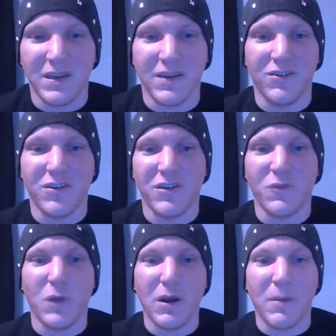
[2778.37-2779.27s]
because you
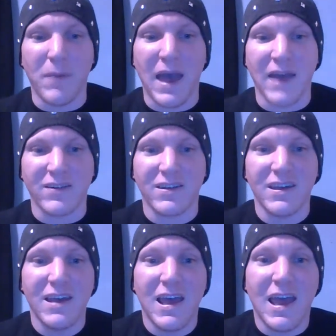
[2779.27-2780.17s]
can wear a mask
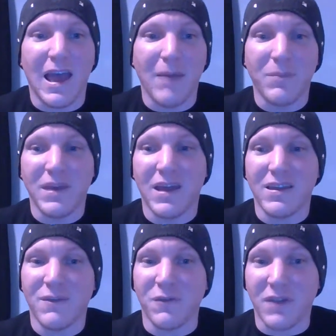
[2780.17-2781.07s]
and be a
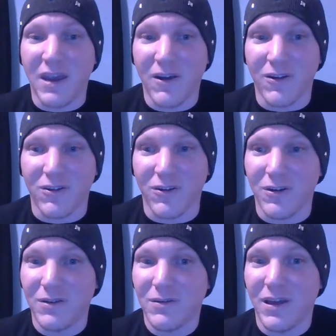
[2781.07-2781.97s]
different character.